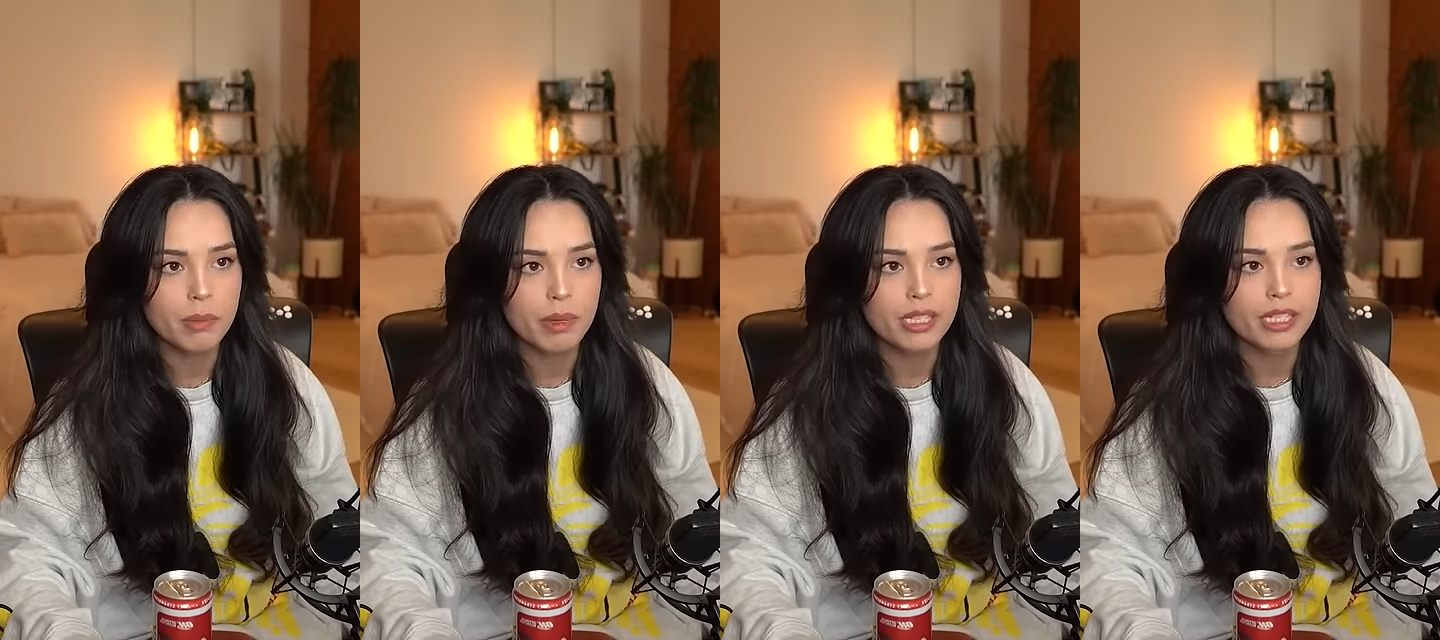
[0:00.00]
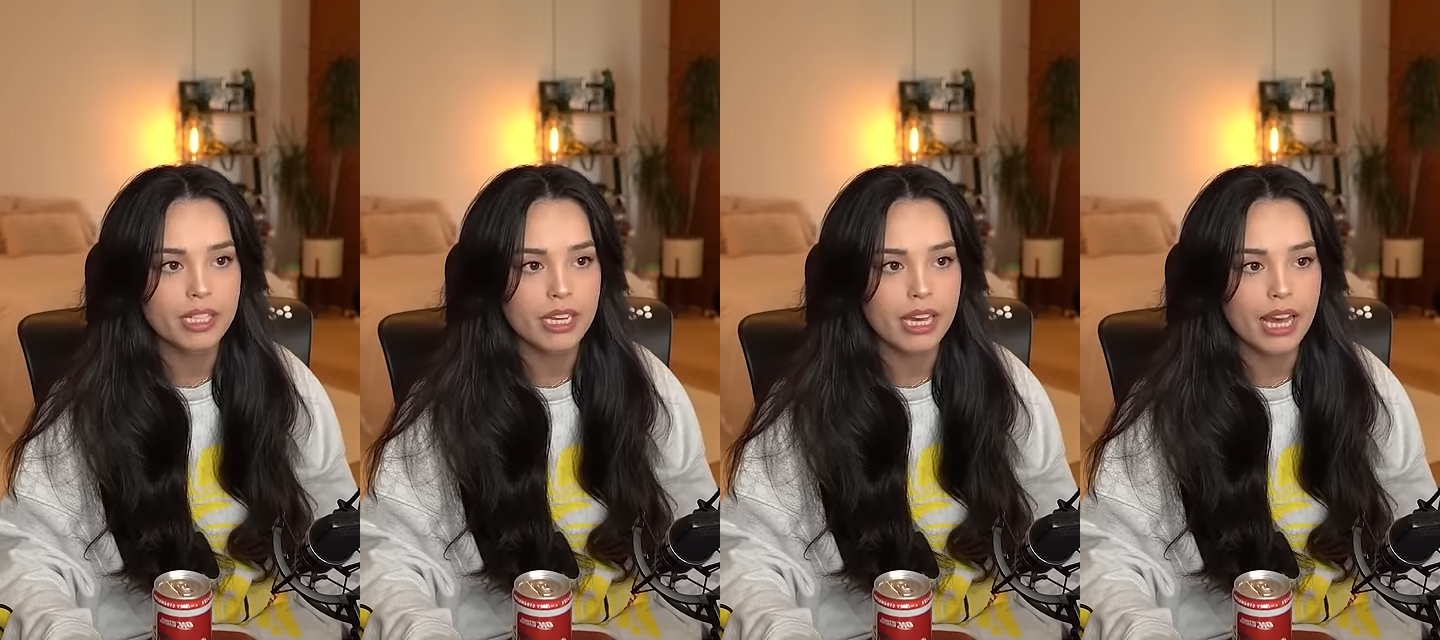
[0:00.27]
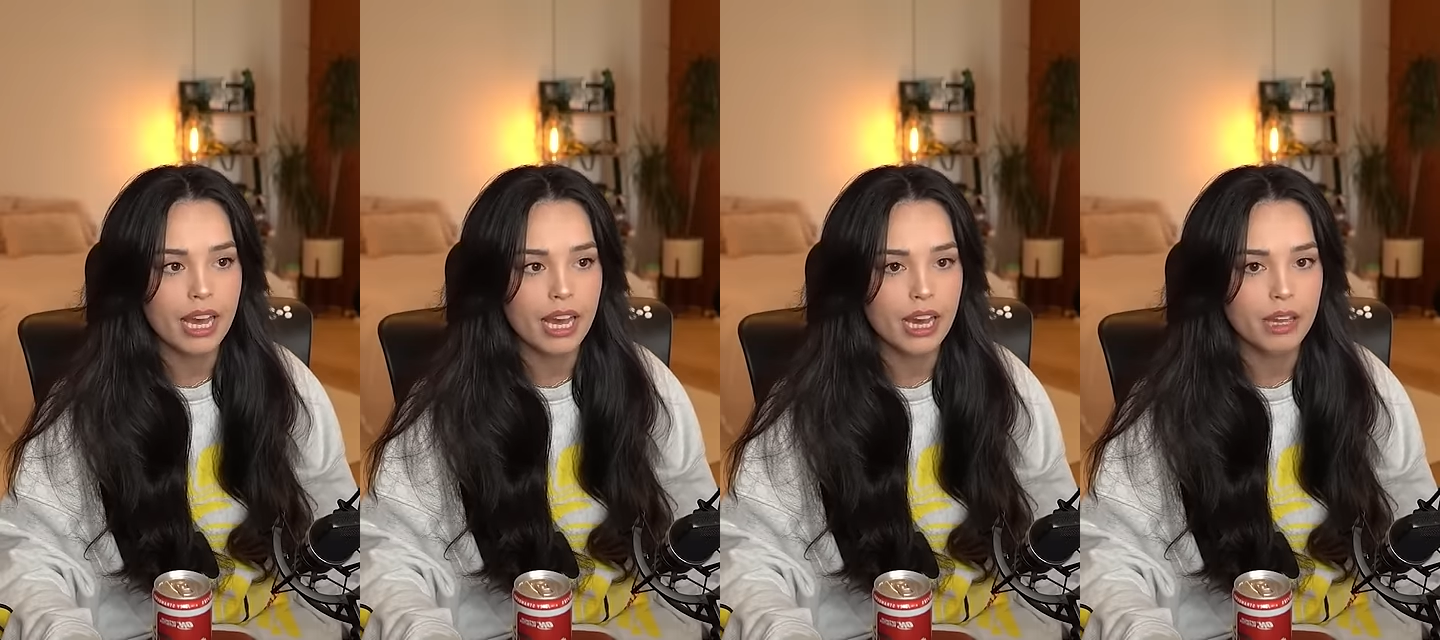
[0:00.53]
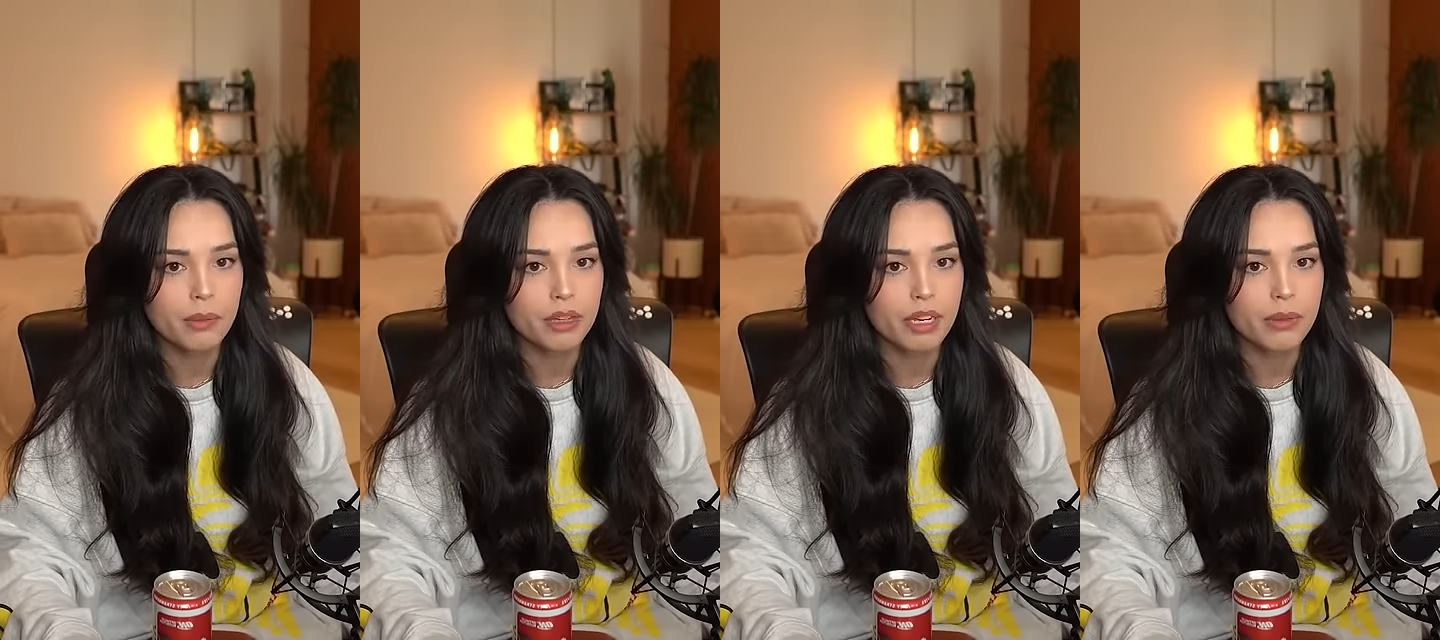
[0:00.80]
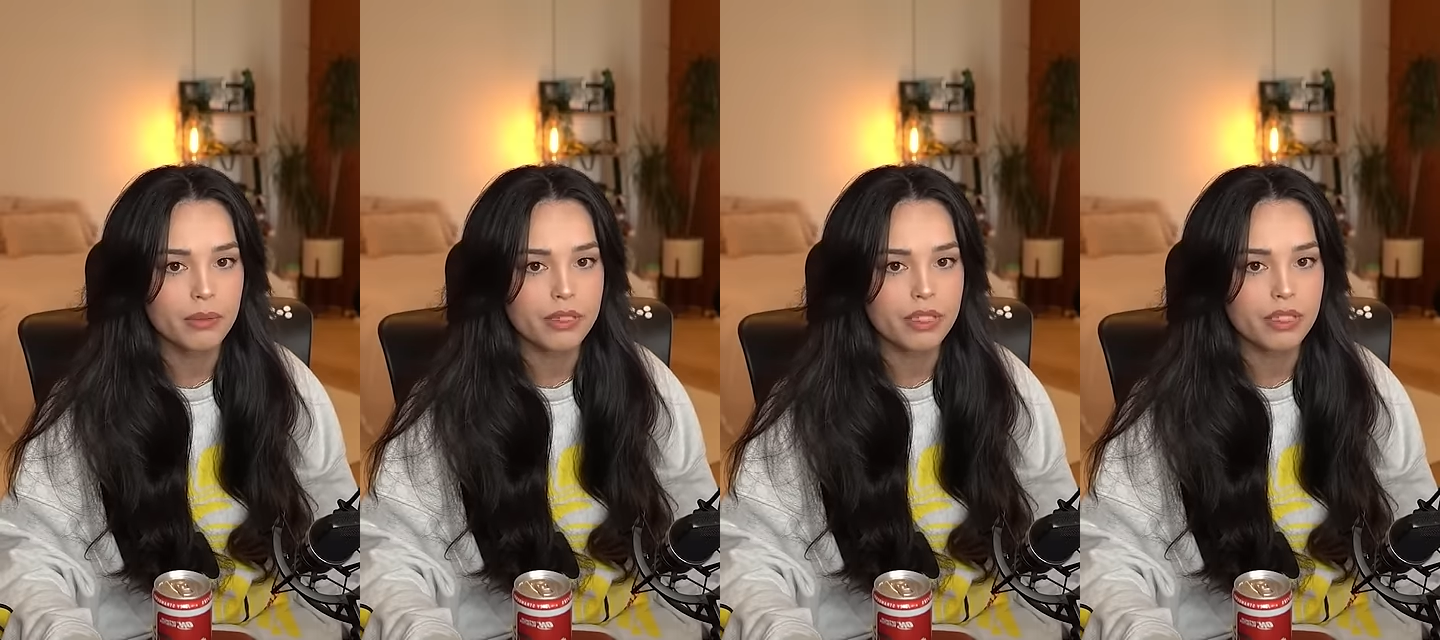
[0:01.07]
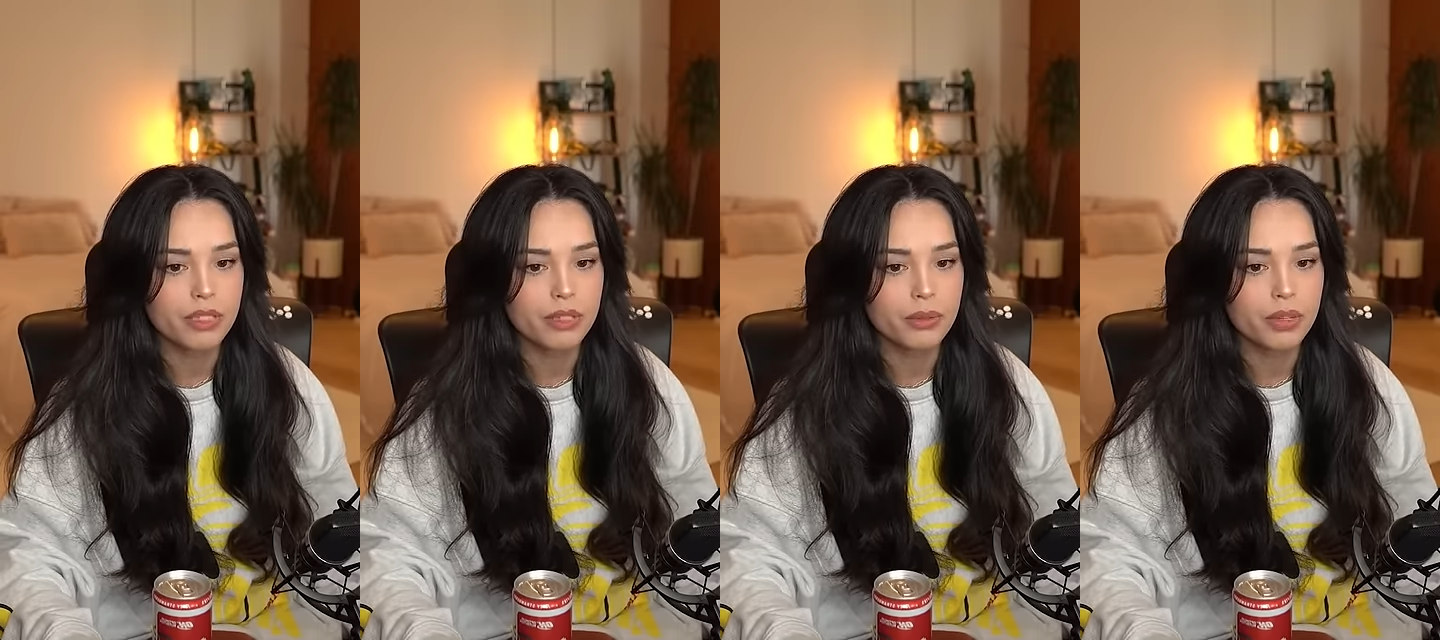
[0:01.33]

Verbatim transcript: best thing I had when I was in the